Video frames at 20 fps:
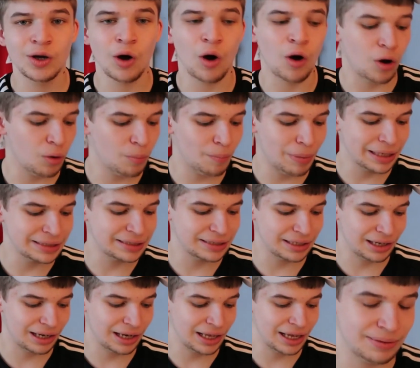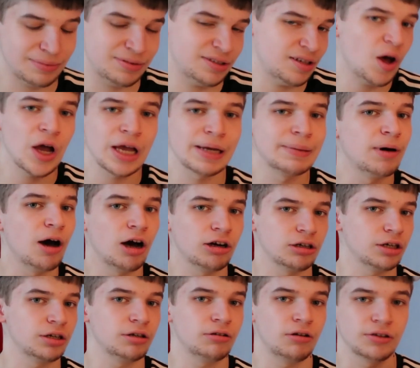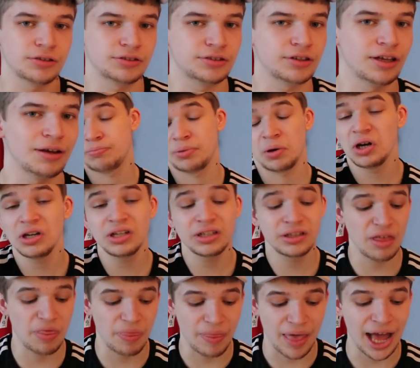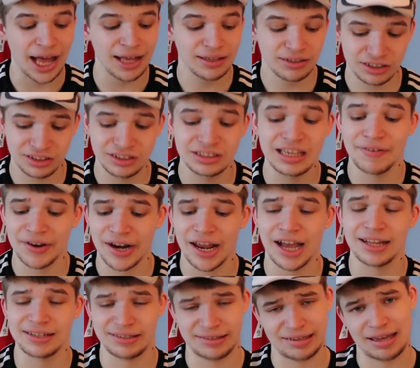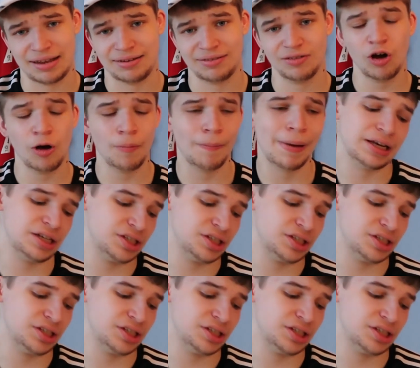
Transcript: got basically a tyre mark across it. But other than that, 7 out of 10. Not a bad